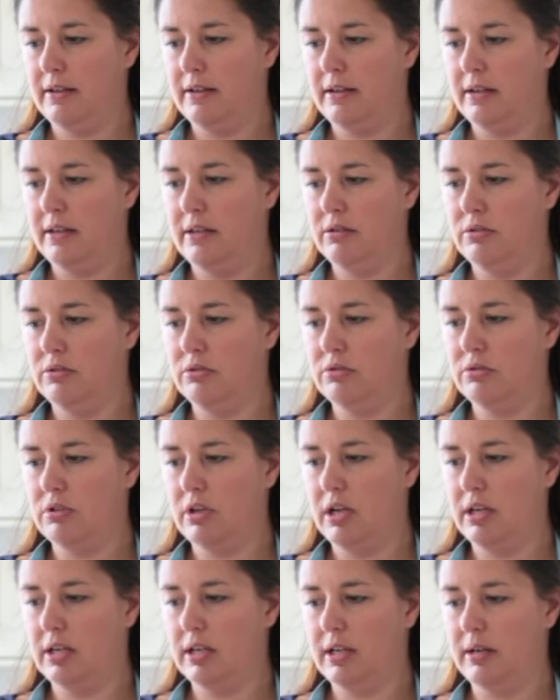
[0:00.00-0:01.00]
It'll all
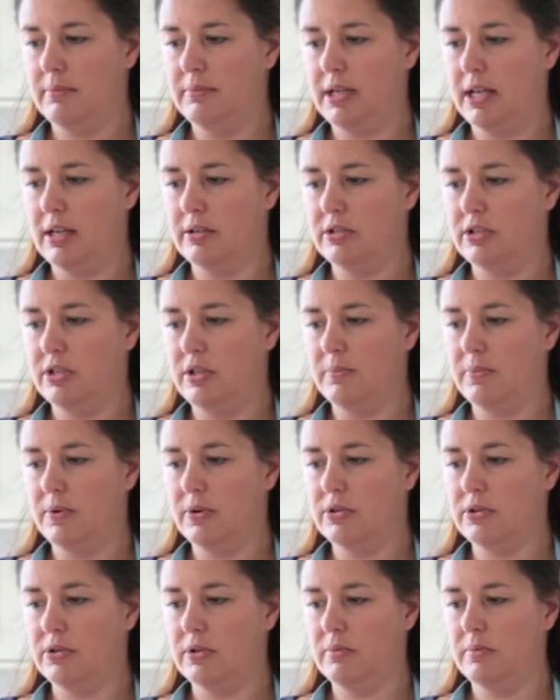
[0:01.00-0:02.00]
kind of come down to the
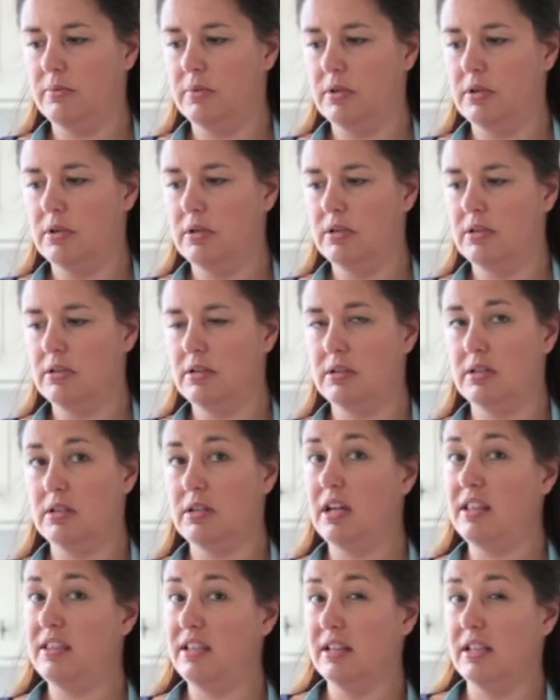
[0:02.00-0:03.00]
bottom.
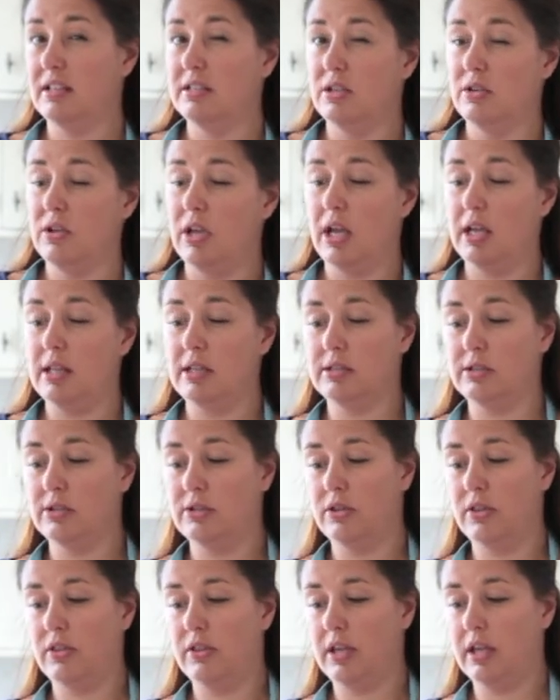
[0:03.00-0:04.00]
I think that's okay, that's a
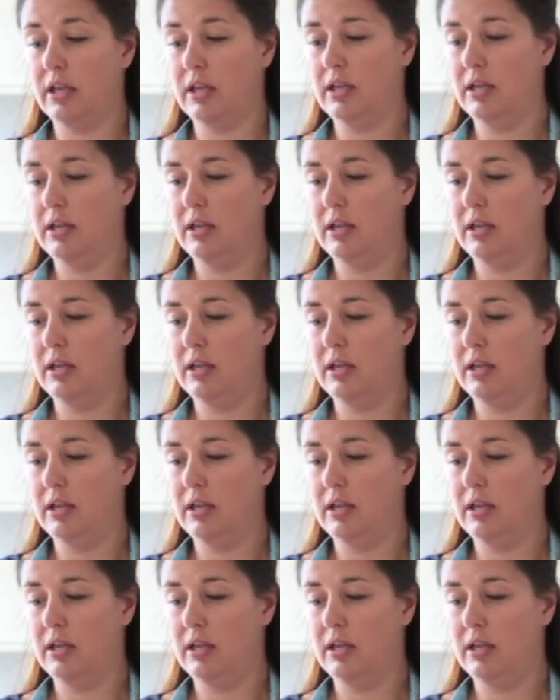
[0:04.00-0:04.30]
good thing.